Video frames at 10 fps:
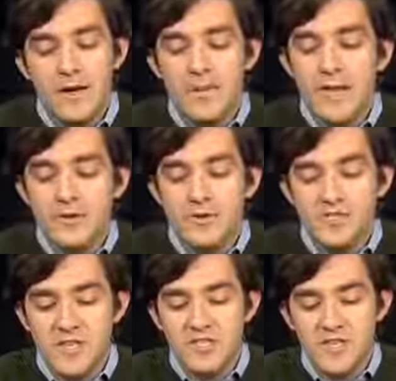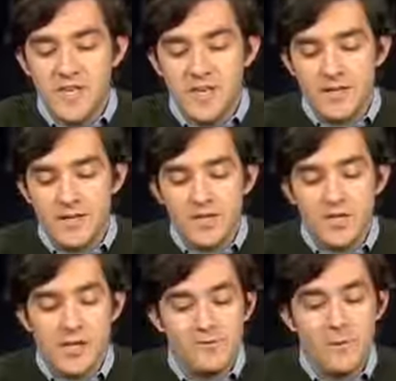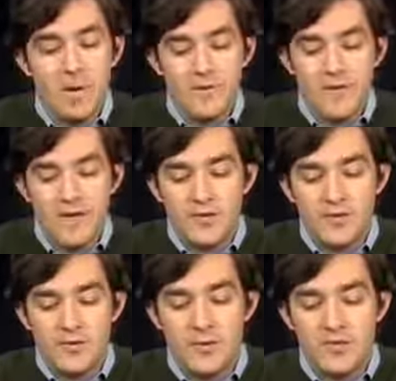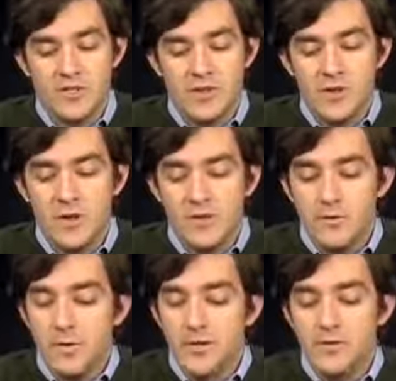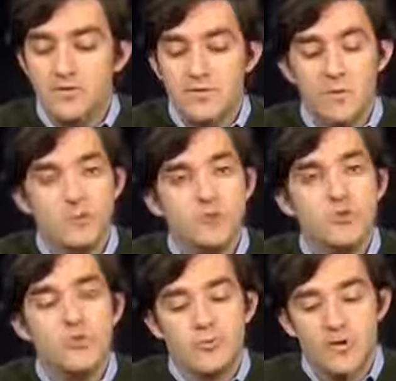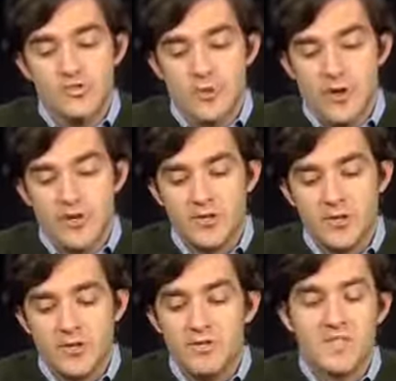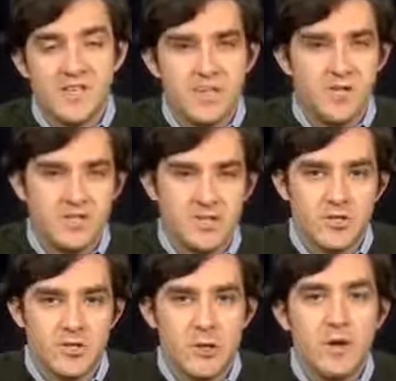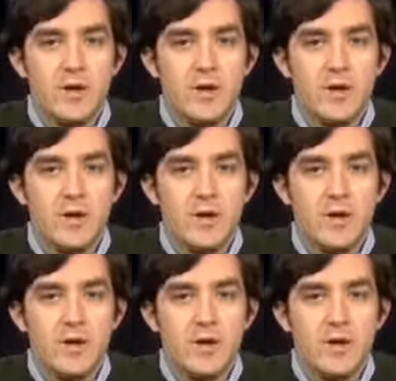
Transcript: electors in each state shall have the qualifications requisite for electors of the most numerous branch of the state legislature.